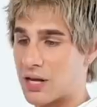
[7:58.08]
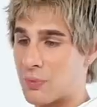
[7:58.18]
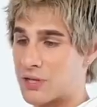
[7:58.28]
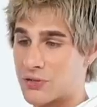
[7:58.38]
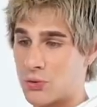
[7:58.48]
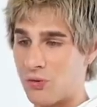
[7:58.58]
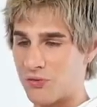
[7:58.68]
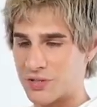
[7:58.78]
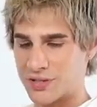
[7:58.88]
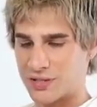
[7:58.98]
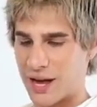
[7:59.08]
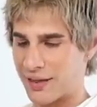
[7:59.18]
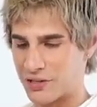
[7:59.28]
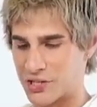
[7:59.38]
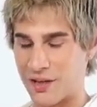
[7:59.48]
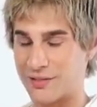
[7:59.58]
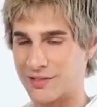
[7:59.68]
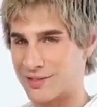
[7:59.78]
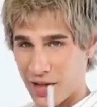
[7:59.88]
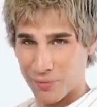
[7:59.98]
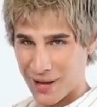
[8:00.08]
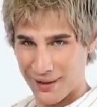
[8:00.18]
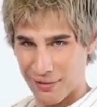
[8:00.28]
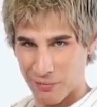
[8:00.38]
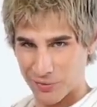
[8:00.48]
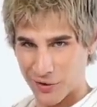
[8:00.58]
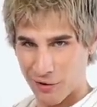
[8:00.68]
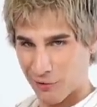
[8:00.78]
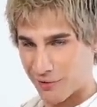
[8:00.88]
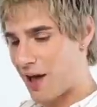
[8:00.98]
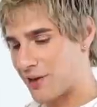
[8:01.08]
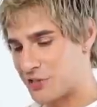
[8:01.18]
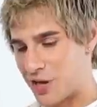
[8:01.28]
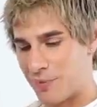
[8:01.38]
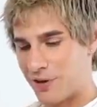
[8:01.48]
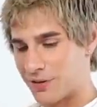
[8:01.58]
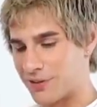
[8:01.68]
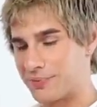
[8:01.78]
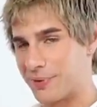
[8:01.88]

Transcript: I went to school for styling gels, how to make them, so I shall be good at this